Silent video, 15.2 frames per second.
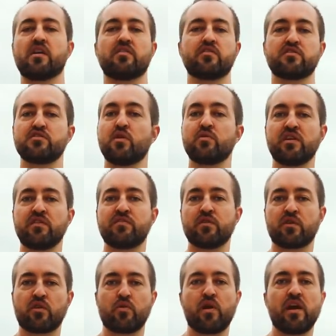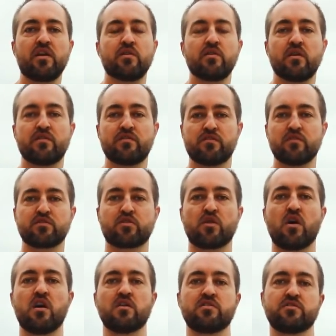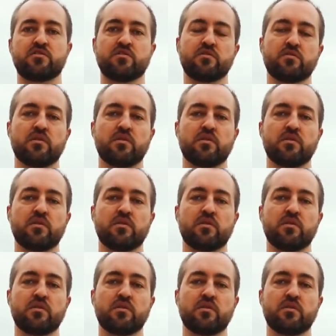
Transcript: and there's no need for a creator or a first cause.